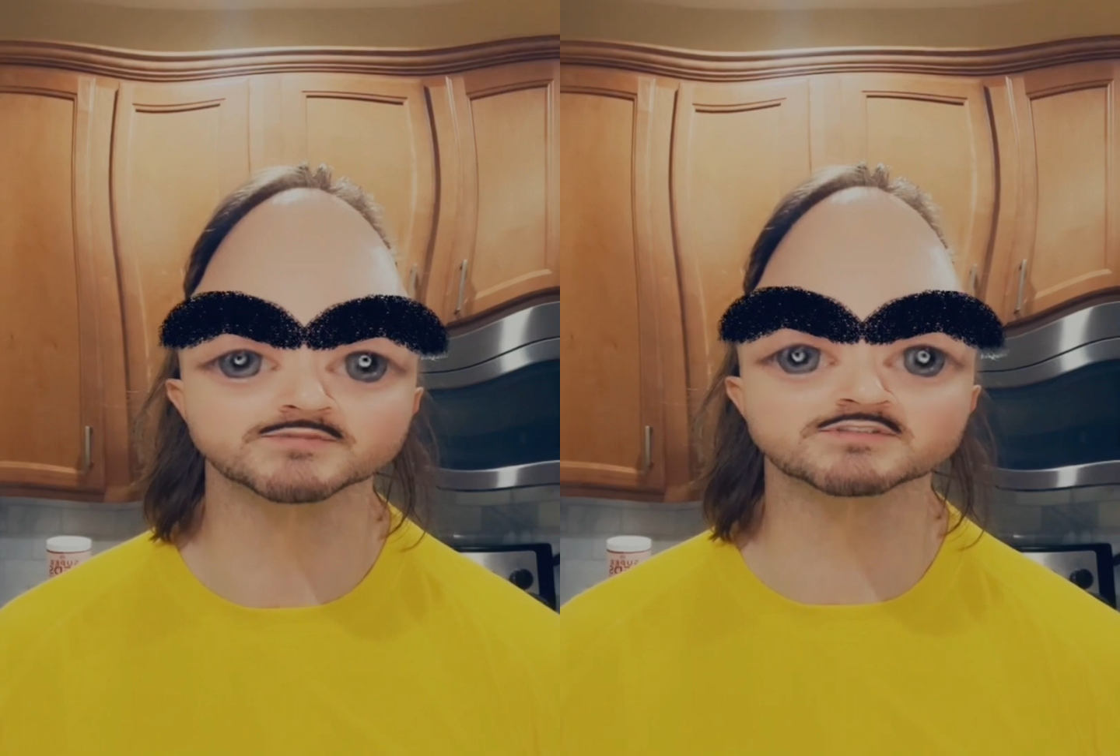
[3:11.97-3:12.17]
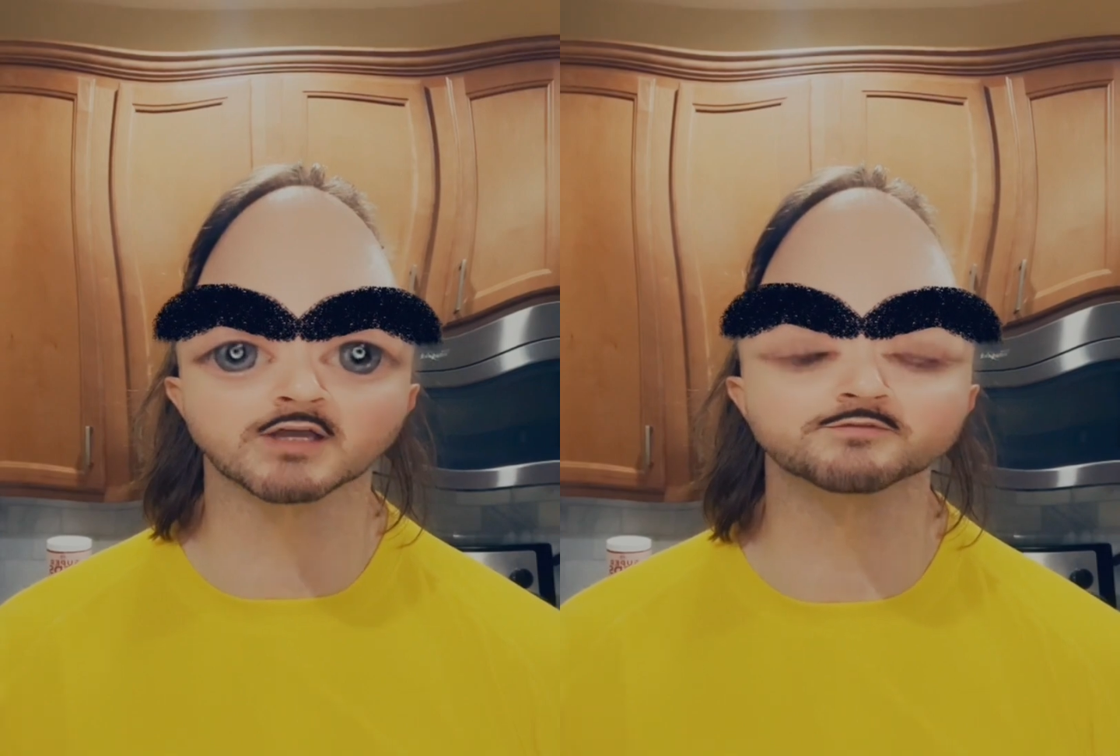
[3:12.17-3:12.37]

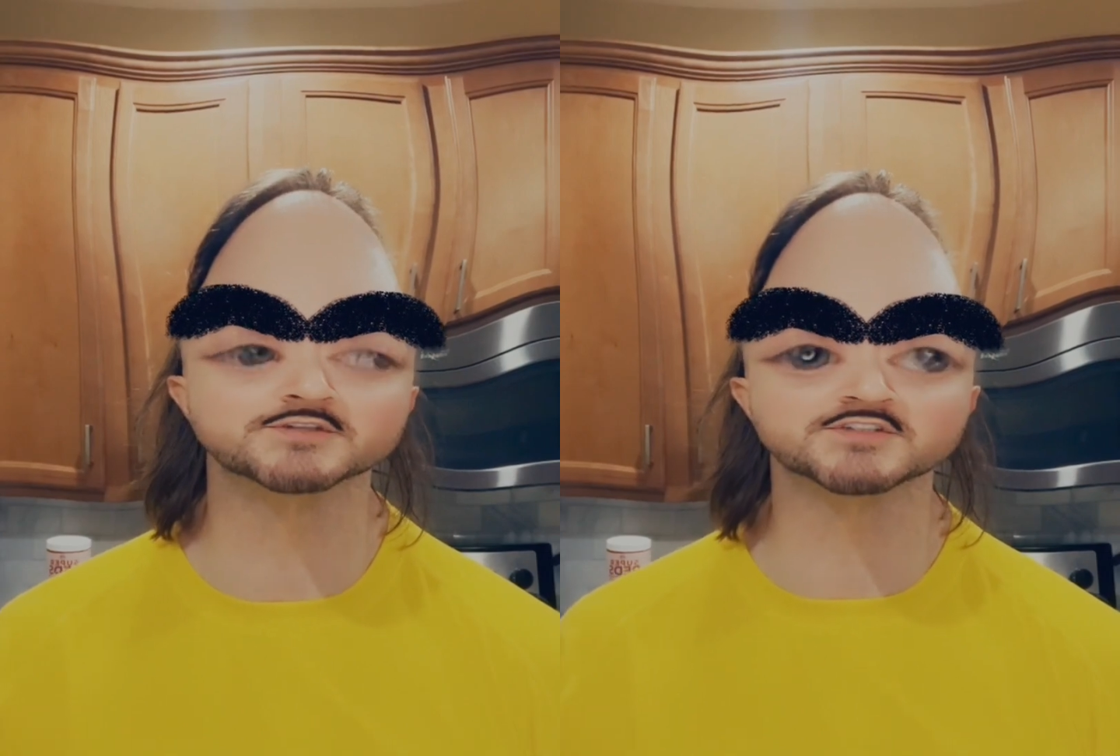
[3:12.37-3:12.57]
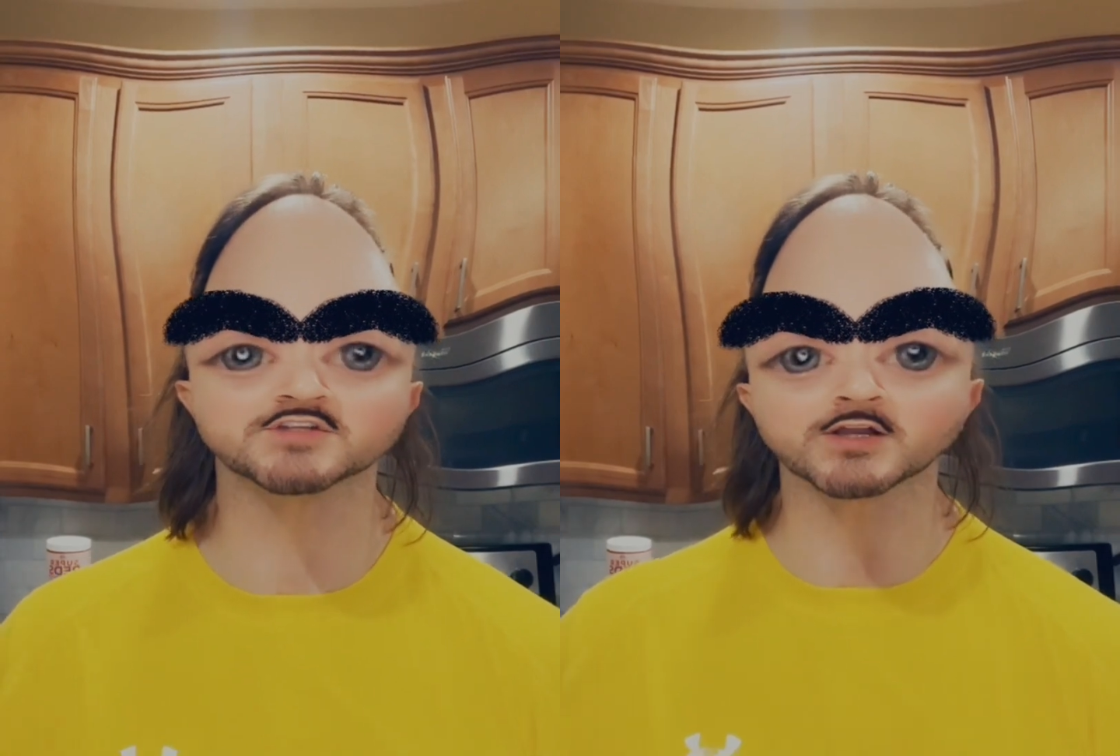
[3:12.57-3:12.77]
stuff
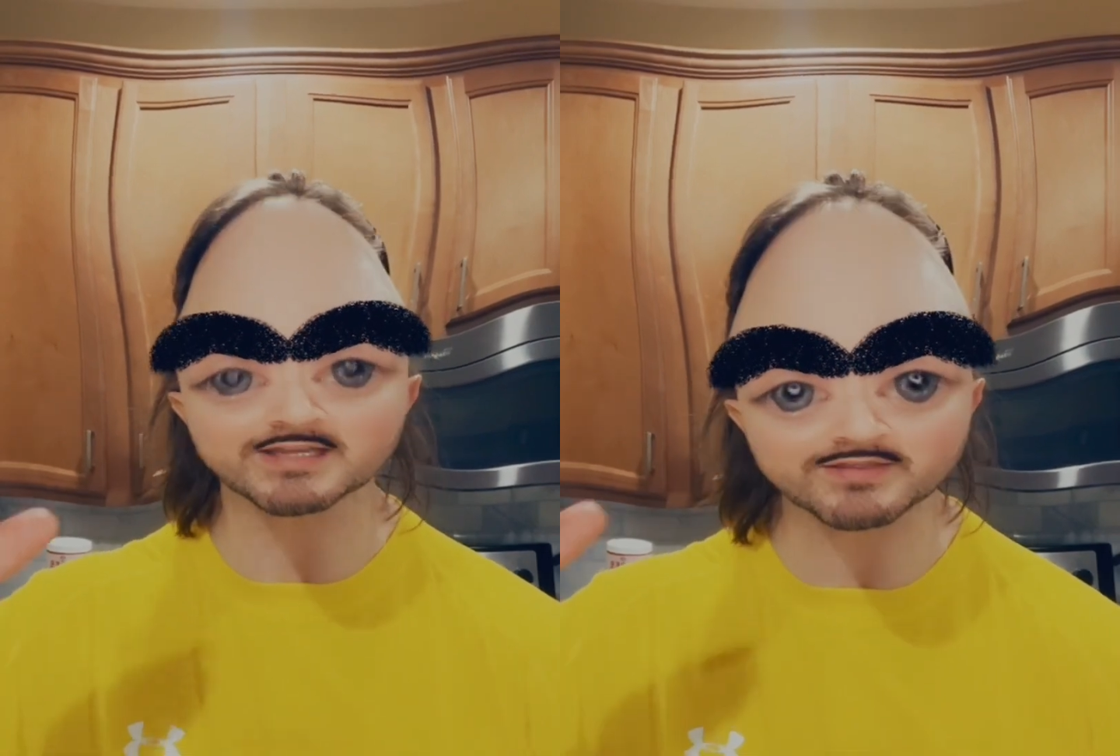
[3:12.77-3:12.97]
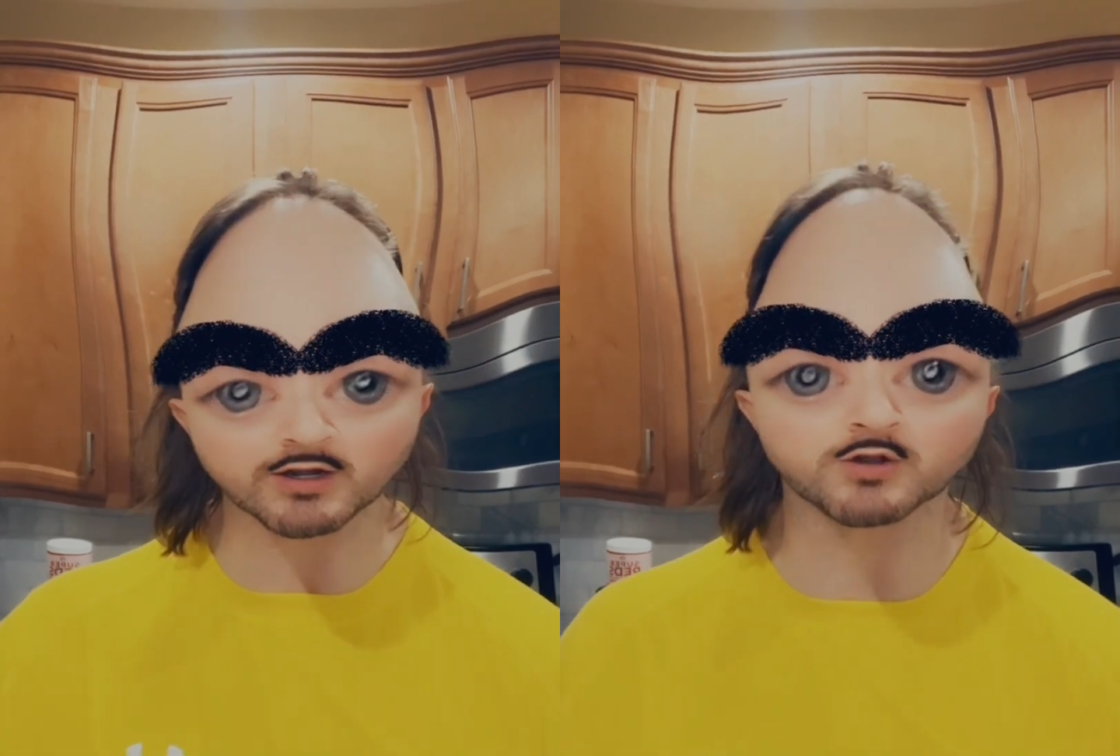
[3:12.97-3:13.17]
stuck
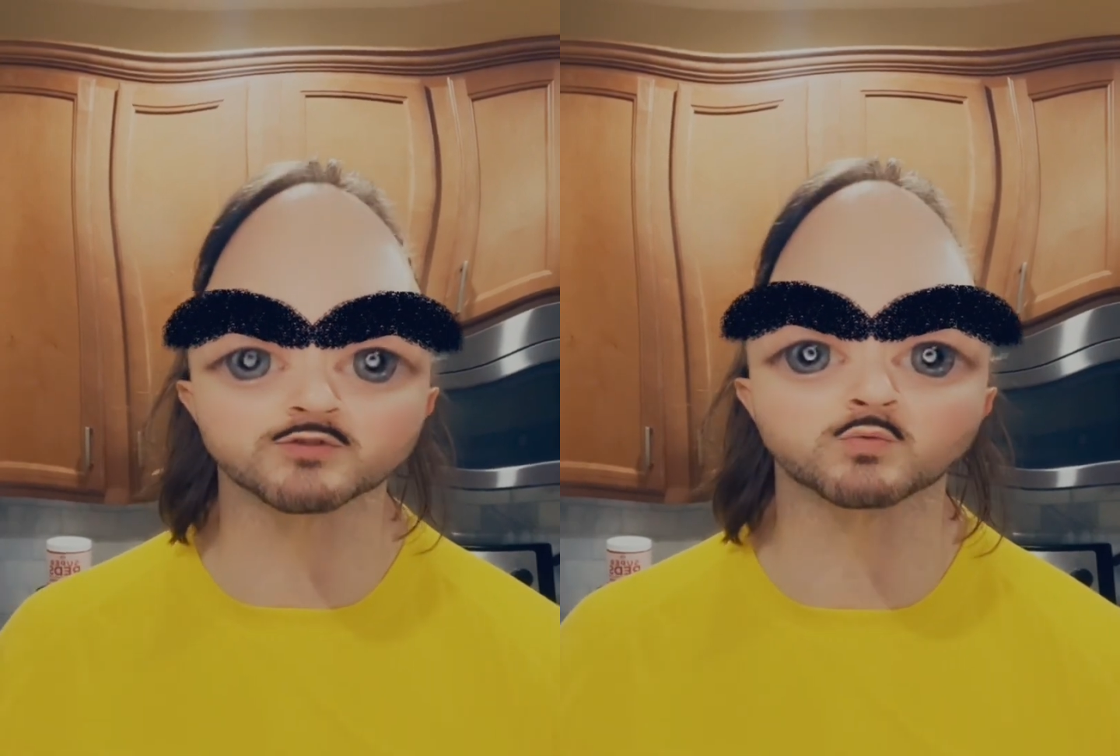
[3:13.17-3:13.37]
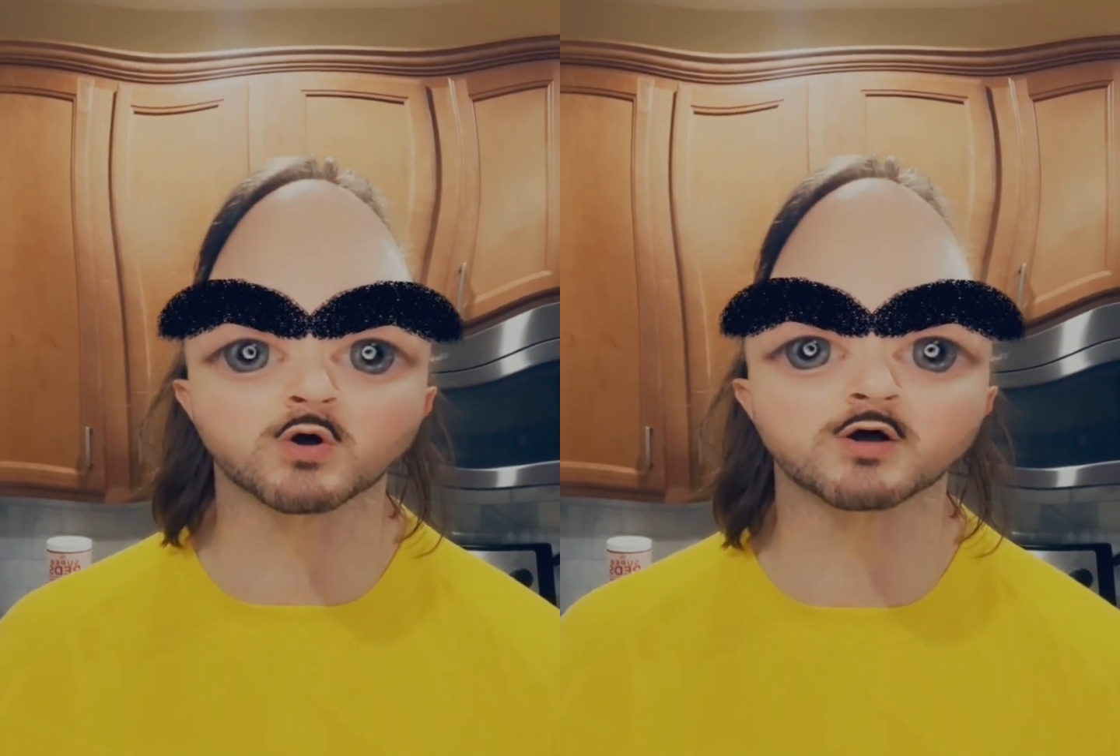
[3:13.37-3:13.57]
in there on
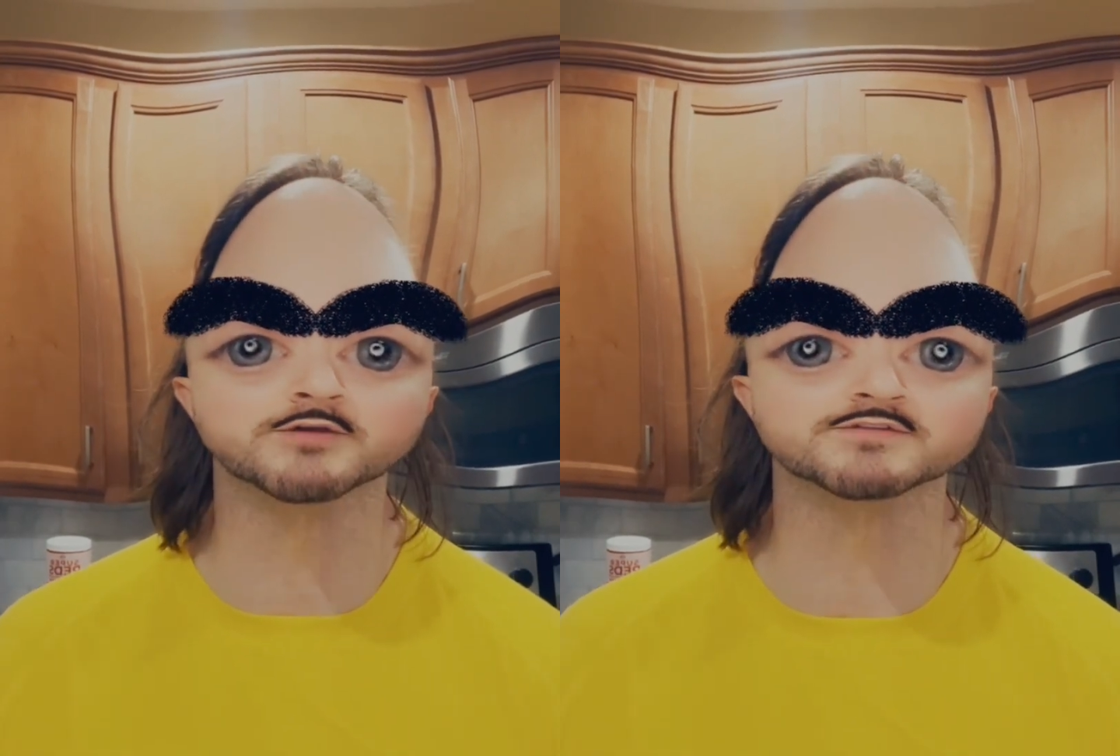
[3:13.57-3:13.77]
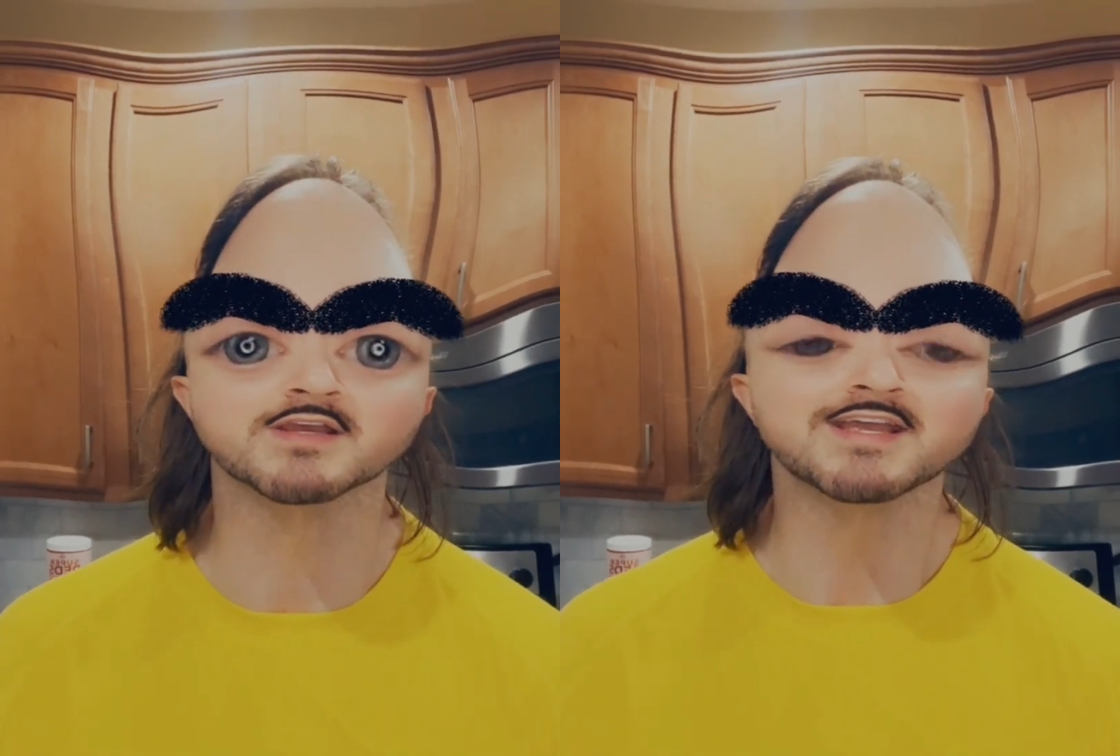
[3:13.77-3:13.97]
the walls